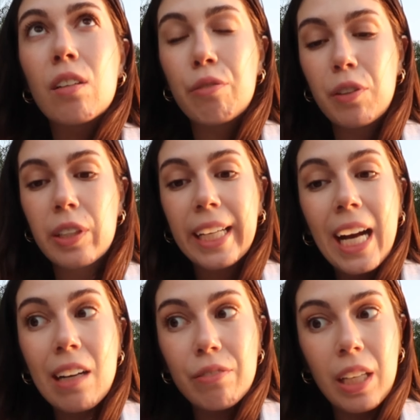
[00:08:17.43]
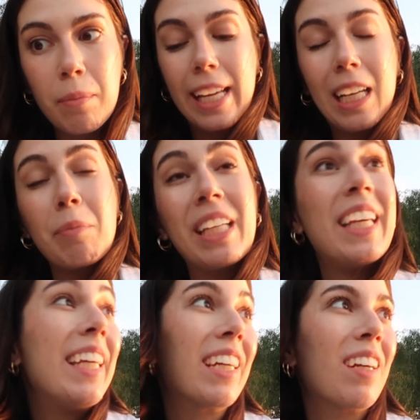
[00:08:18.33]
or for a cafe and coming
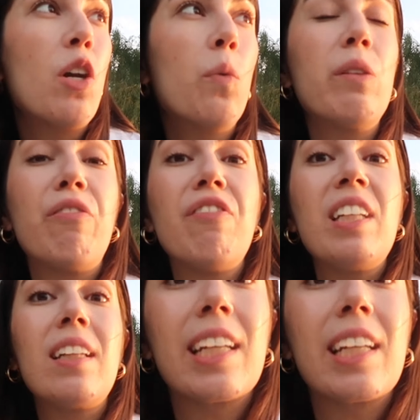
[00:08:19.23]
here, would feel